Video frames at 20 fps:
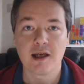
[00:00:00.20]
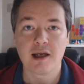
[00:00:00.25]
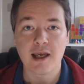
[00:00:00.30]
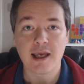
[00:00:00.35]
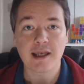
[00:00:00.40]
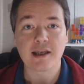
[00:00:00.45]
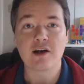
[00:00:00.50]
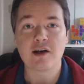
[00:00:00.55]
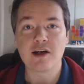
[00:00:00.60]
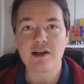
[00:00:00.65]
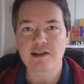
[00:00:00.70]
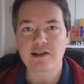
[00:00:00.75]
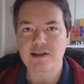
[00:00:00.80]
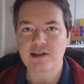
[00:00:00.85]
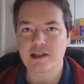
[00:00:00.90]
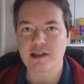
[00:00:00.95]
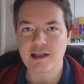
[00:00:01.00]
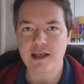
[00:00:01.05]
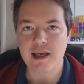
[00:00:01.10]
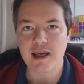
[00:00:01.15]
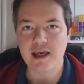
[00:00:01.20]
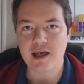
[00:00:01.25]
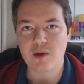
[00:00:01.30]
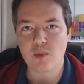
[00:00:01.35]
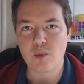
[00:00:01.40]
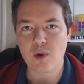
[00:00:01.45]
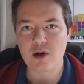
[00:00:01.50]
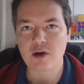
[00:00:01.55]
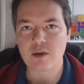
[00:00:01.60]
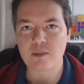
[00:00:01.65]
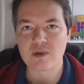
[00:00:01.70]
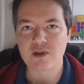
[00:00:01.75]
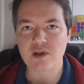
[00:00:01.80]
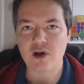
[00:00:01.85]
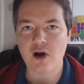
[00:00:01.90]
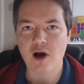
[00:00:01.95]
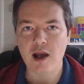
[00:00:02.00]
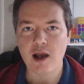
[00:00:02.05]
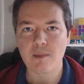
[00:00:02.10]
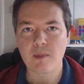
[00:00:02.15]
Hey guys, it's Lee here. Welcome to
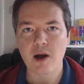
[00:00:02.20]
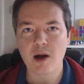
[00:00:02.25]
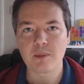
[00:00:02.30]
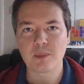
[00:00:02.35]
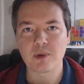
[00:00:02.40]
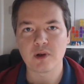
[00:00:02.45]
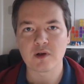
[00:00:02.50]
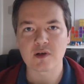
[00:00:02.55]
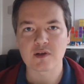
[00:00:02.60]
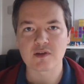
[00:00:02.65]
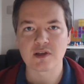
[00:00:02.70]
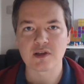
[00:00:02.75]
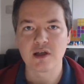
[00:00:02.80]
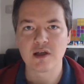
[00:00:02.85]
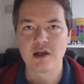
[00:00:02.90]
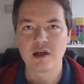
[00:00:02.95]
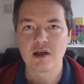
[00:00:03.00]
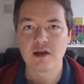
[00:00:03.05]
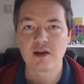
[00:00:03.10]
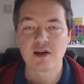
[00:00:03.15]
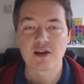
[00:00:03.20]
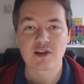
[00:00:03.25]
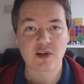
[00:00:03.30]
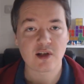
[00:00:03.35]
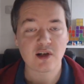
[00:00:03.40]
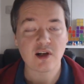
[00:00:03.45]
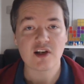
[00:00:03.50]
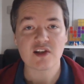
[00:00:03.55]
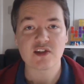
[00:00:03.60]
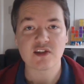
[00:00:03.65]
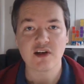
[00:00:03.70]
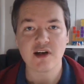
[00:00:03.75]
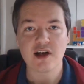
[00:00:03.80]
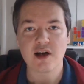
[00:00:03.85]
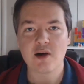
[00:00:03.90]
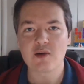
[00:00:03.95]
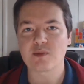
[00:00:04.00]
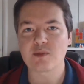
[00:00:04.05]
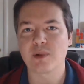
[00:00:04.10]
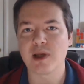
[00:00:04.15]
Iron Mind Blocks. So last night I
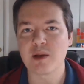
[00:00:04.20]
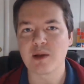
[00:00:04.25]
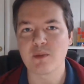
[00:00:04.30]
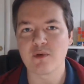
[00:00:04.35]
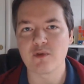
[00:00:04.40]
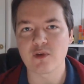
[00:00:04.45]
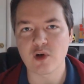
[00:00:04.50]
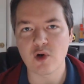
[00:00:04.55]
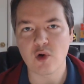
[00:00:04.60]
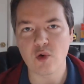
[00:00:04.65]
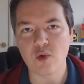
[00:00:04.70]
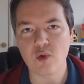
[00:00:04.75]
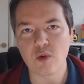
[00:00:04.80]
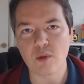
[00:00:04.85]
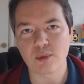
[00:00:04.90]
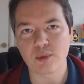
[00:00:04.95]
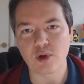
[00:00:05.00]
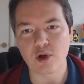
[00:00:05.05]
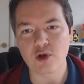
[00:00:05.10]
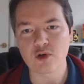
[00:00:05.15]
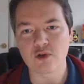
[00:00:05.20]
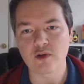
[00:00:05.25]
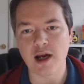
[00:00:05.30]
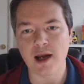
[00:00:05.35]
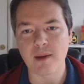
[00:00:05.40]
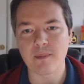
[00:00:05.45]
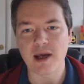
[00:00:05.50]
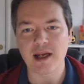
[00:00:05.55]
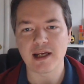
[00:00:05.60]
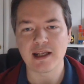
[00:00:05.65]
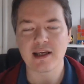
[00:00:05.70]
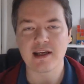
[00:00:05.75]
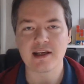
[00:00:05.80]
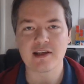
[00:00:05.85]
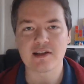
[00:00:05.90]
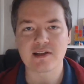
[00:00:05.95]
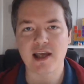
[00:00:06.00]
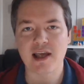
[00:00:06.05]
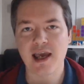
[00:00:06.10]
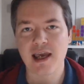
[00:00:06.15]
was playing with a cool program and it
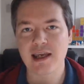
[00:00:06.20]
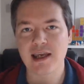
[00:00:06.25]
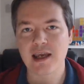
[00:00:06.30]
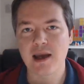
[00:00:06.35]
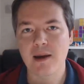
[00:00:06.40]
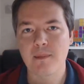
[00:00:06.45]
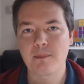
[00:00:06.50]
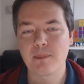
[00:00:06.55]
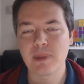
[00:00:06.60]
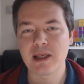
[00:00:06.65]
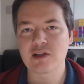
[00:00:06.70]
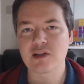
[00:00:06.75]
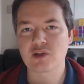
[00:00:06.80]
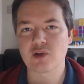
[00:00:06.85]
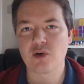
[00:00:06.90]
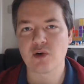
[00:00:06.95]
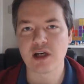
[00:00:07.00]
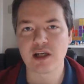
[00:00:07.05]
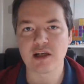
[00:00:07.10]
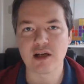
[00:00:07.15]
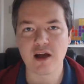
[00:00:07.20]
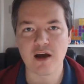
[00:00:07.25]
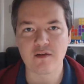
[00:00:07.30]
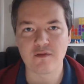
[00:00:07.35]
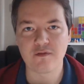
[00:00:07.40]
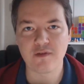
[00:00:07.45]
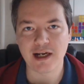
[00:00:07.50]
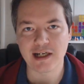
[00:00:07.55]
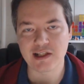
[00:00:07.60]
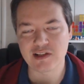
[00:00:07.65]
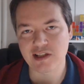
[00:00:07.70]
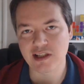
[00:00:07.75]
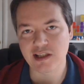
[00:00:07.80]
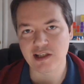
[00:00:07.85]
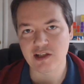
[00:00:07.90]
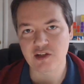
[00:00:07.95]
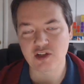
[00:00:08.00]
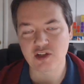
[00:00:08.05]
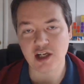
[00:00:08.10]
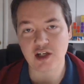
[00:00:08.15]
is a Bitcoin
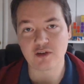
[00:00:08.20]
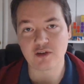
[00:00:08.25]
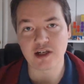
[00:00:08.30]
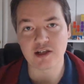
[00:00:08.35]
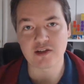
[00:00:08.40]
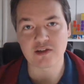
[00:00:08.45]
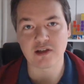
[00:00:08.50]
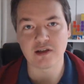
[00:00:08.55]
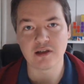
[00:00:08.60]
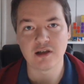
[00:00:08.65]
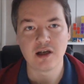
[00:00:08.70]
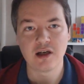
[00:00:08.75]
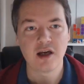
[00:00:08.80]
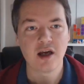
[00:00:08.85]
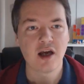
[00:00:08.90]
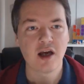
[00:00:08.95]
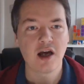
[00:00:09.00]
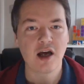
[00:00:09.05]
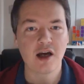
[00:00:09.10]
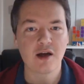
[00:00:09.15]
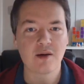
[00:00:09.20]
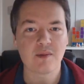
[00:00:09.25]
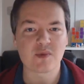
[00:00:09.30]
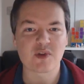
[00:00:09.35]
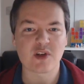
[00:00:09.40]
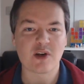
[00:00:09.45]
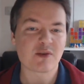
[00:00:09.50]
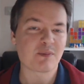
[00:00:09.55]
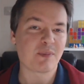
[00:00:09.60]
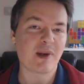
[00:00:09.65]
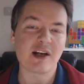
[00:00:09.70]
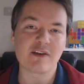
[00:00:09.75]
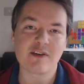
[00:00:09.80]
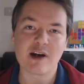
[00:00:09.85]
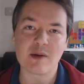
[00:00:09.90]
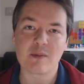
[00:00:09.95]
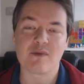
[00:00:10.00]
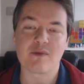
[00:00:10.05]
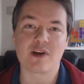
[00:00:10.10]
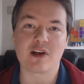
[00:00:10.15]
vanity generator. So I was playing
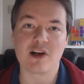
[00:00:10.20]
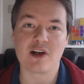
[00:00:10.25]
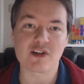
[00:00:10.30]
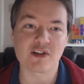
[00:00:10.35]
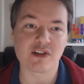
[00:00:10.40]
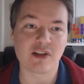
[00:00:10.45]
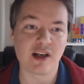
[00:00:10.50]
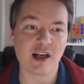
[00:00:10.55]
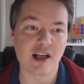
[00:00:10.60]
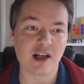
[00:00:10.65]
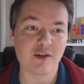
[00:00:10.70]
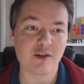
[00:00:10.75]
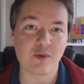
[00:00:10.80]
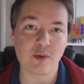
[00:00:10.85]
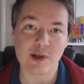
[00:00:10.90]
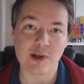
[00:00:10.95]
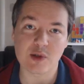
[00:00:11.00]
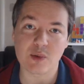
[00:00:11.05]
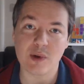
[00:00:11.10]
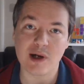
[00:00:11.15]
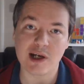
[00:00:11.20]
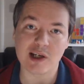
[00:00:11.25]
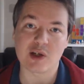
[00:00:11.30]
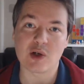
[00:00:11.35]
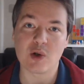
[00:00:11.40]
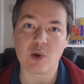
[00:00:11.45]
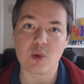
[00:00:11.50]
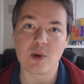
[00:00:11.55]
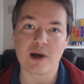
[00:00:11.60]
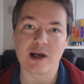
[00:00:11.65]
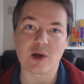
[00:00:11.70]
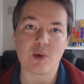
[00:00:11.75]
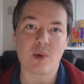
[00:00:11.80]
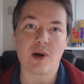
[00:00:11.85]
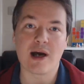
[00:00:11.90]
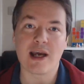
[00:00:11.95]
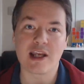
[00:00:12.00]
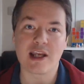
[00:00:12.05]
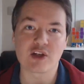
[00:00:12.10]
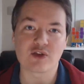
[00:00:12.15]
around with it last night and I thought it was quite cool and
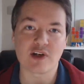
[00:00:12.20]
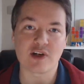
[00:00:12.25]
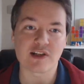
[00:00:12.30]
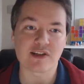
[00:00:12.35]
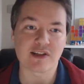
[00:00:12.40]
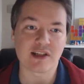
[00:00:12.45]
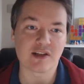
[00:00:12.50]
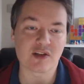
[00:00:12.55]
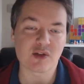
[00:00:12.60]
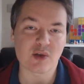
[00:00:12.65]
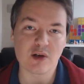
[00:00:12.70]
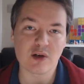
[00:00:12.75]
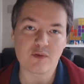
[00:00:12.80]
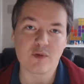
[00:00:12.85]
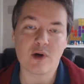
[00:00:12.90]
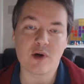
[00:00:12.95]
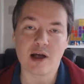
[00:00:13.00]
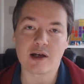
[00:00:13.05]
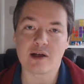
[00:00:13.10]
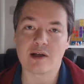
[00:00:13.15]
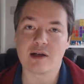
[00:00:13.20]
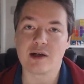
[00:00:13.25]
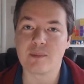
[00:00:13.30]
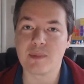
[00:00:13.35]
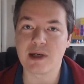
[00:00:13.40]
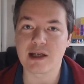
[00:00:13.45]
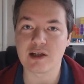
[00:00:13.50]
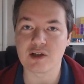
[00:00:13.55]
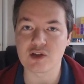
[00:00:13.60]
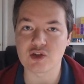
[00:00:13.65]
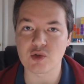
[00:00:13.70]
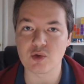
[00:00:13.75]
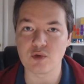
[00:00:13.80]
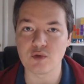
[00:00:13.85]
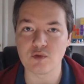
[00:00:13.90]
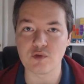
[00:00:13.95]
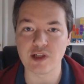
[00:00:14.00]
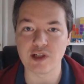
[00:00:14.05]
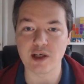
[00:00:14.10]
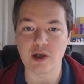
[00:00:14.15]
quite interesting. So I thought I'd make a
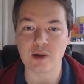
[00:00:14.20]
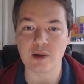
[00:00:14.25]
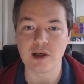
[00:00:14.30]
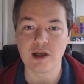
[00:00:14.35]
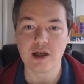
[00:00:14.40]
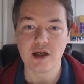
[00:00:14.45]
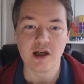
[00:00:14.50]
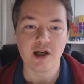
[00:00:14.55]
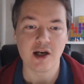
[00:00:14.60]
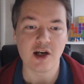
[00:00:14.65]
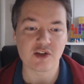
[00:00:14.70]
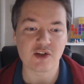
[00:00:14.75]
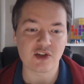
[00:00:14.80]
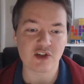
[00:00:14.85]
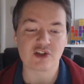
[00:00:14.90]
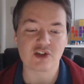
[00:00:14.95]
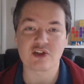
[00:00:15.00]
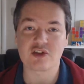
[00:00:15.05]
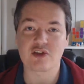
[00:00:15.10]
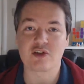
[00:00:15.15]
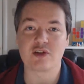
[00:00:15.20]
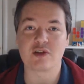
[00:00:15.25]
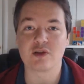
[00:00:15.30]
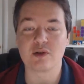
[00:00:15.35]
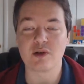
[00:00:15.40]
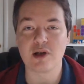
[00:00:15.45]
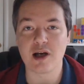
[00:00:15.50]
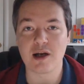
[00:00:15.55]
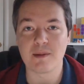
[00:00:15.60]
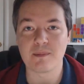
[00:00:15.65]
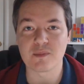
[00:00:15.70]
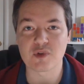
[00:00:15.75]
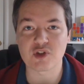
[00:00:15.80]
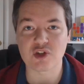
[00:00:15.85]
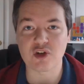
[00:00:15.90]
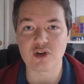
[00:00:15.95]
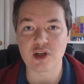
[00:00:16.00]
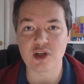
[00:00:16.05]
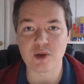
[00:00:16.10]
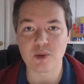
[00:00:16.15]
short video just to
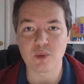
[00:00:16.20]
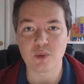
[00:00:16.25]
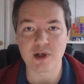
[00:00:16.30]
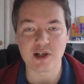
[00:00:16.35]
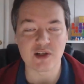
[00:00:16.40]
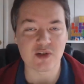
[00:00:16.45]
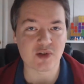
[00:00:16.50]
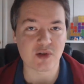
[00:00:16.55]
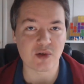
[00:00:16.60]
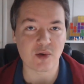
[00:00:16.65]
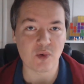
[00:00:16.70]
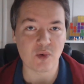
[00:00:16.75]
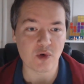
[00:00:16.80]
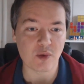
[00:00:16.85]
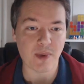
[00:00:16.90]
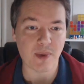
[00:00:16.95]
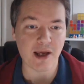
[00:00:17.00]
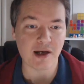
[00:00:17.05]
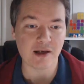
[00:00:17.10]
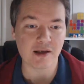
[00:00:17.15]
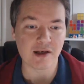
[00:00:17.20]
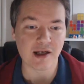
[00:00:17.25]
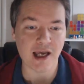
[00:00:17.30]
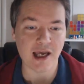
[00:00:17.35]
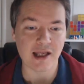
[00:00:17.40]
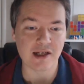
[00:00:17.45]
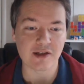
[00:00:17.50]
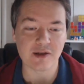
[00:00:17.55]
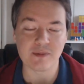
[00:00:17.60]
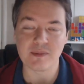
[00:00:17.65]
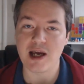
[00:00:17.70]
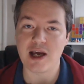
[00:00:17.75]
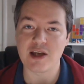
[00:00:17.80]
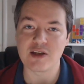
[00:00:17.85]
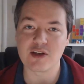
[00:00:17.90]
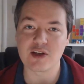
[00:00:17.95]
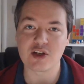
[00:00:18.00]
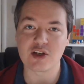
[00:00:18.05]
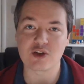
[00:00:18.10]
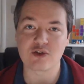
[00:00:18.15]
show you what it's all about and how
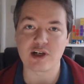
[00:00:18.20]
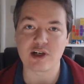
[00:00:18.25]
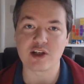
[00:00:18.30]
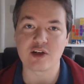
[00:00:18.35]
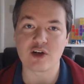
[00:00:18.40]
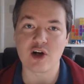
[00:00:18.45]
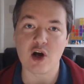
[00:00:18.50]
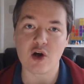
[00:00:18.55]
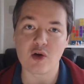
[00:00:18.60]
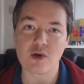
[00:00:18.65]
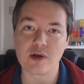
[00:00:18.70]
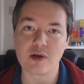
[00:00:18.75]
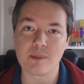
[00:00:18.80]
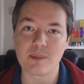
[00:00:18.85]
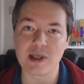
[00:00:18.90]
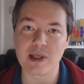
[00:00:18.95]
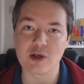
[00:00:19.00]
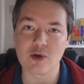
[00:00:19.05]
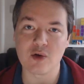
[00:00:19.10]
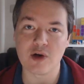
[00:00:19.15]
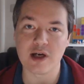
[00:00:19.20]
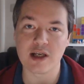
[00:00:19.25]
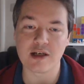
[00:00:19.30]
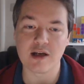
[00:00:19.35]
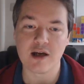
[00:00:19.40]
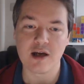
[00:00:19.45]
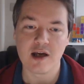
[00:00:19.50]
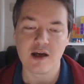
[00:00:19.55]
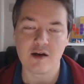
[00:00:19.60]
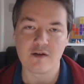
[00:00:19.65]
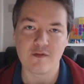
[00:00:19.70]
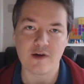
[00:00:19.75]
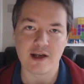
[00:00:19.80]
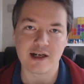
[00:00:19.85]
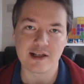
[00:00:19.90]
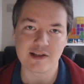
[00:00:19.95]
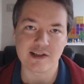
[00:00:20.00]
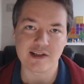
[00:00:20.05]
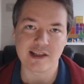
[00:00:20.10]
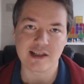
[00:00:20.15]
you can create your own Bitcoin
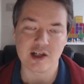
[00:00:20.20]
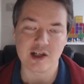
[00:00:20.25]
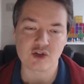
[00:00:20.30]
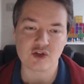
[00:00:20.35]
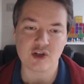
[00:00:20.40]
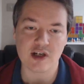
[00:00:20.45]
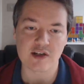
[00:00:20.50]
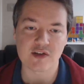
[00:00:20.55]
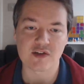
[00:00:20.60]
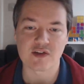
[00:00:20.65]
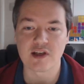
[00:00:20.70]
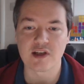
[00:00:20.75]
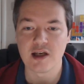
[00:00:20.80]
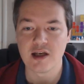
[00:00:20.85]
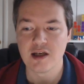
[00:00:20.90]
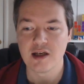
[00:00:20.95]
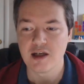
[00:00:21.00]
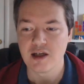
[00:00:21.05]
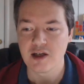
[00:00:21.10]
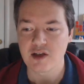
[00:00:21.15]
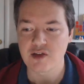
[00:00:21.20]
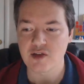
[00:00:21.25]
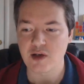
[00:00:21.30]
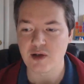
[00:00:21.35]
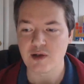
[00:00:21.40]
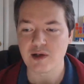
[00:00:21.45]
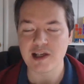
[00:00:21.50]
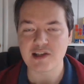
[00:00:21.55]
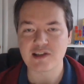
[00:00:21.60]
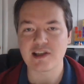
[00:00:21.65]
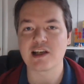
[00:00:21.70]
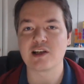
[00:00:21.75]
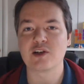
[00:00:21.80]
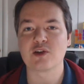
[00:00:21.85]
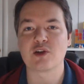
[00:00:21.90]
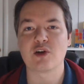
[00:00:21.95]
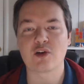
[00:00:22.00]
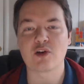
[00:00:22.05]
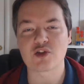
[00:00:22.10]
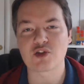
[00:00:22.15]
vanity address. So let's take a
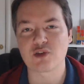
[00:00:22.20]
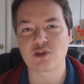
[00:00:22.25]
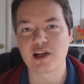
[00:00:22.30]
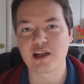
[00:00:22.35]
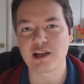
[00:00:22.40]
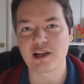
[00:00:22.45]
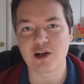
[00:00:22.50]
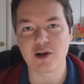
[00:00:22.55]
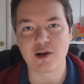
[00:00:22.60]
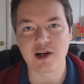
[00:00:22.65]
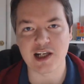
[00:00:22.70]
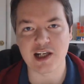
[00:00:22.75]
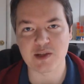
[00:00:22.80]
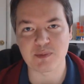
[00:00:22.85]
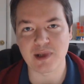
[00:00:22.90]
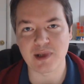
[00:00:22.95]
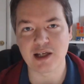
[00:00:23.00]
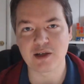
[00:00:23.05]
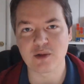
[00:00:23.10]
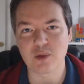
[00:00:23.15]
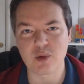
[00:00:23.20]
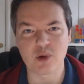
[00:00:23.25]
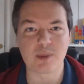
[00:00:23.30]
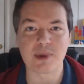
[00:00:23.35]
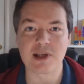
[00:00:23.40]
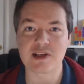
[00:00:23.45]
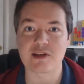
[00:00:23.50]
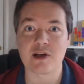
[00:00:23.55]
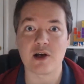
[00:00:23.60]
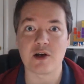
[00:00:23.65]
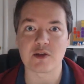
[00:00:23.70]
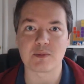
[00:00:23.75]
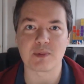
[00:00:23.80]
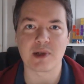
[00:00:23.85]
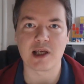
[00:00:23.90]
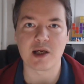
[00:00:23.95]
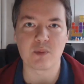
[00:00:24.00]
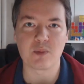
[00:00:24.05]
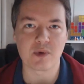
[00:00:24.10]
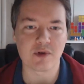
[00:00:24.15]
look on screen and I'll explain all the bits that I was
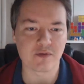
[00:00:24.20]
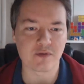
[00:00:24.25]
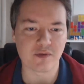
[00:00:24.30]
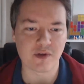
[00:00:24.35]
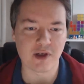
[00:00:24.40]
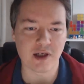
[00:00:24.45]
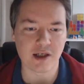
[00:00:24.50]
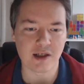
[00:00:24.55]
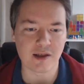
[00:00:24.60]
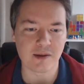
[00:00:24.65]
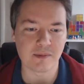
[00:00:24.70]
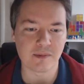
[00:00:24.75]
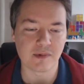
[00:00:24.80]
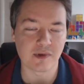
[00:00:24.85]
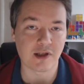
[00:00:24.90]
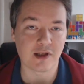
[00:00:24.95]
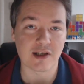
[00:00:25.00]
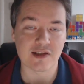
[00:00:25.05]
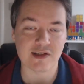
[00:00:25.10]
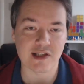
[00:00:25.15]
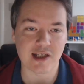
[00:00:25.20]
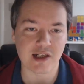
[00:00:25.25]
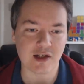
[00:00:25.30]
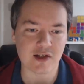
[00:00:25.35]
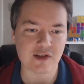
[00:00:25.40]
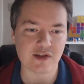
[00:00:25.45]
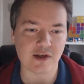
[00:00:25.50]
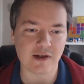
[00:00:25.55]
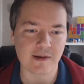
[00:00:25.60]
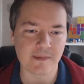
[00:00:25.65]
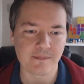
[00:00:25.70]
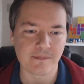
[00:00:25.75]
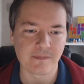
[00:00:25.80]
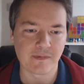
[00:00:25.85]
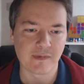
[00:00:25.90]
playing with, like I say, last night.